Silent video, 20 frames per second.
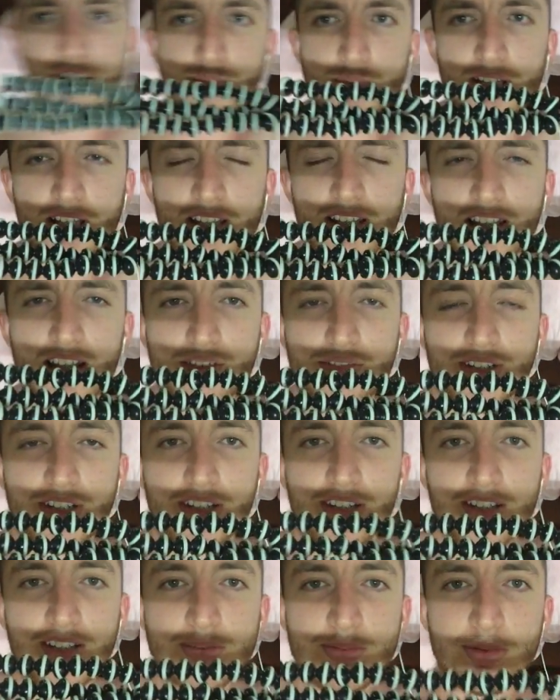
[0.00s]
I've been
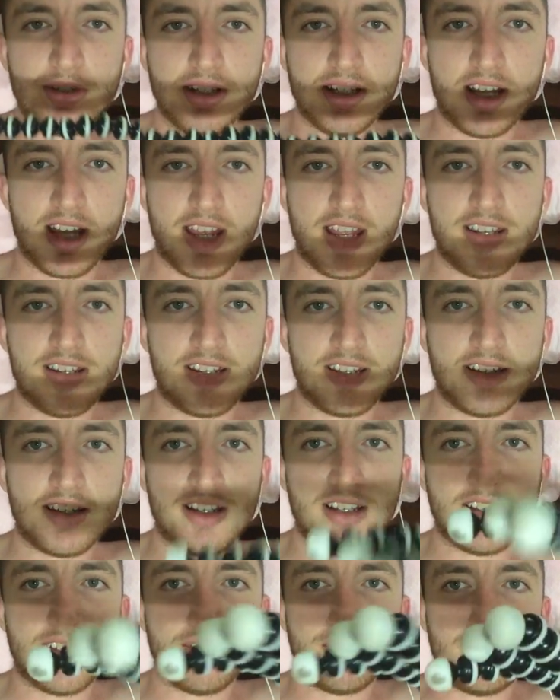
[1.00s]
loving it. It's pretty handy,
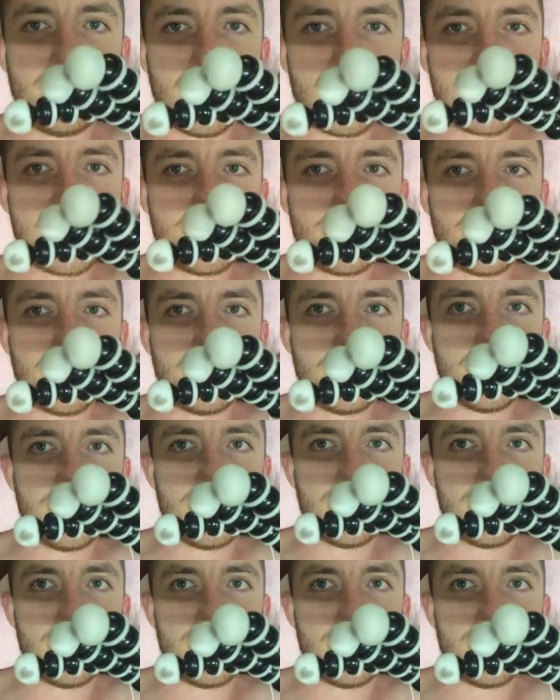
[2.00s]
flexible.